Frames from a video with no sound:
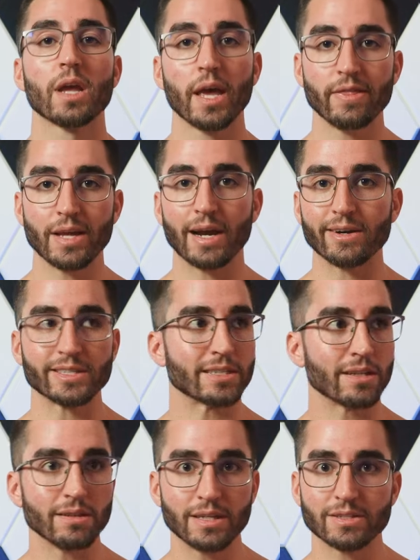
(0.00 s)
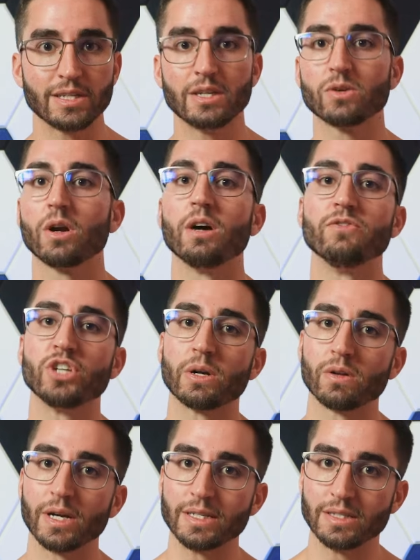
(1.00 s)
And the IRS has a list here of general
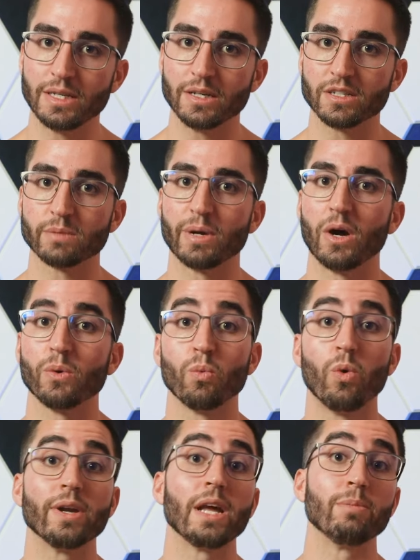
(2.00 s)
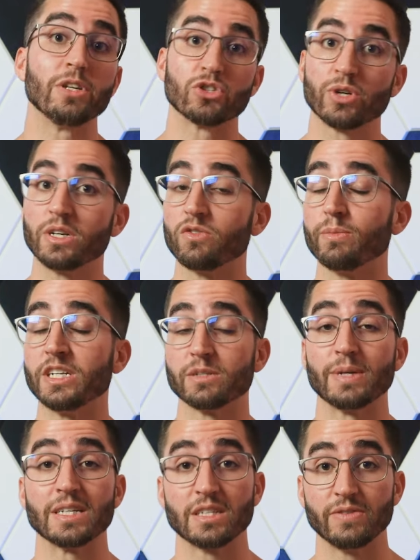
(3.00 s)
ideas about what administrative or management
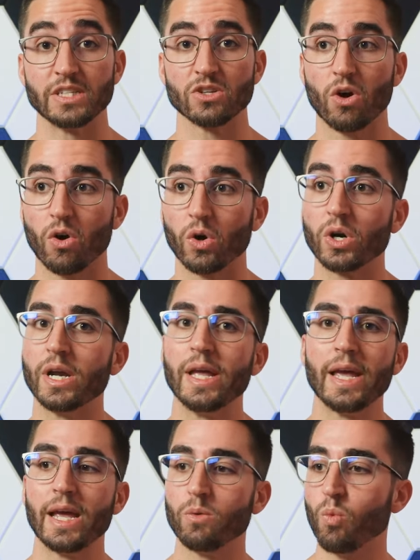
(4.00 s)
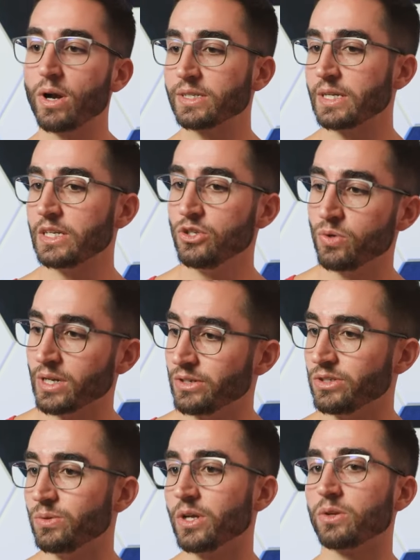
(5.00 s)
activities are and what you can do in
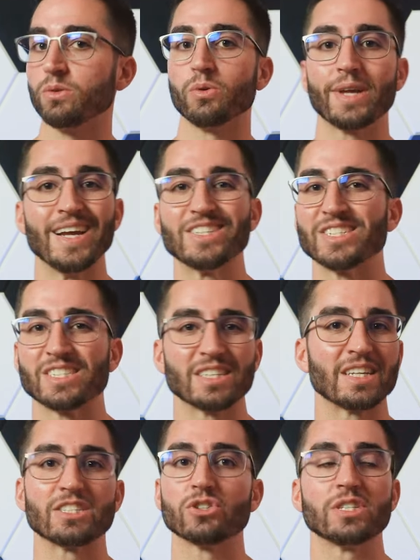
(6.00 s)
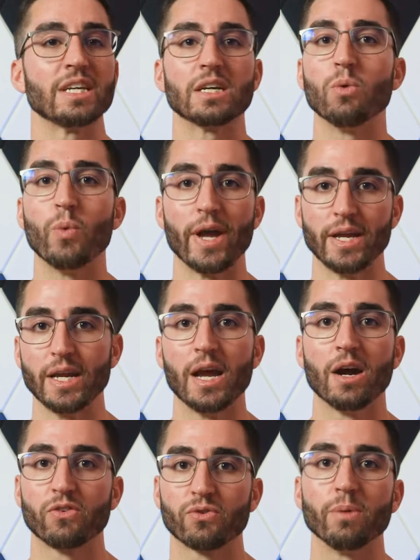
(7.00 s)
other locations. It doesn't necessarily take away
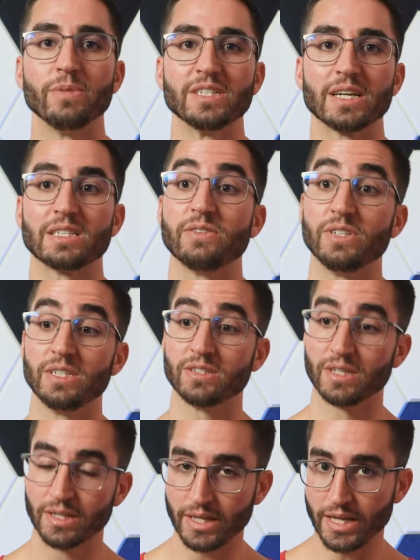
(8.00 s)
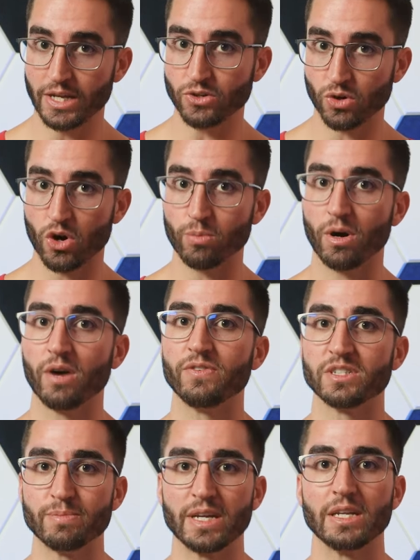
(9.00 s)
from these activities in your home office,
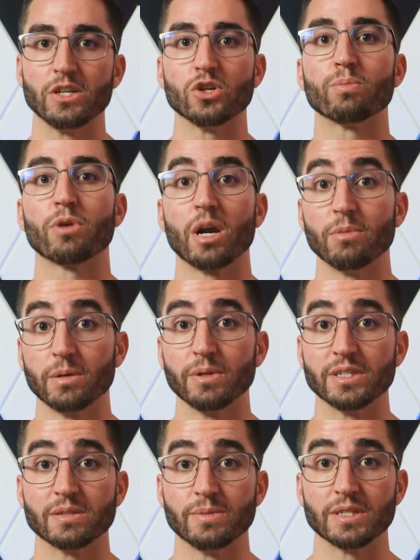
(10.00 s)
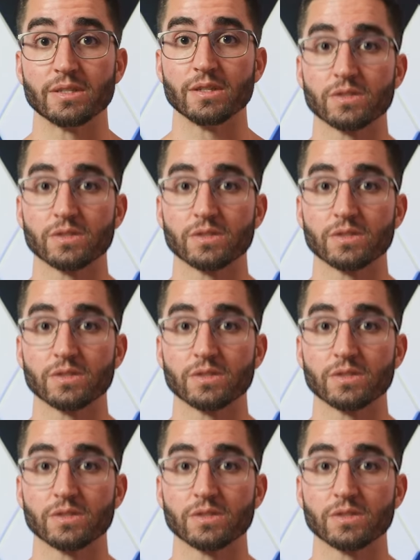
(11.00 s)
making it your primary place of business.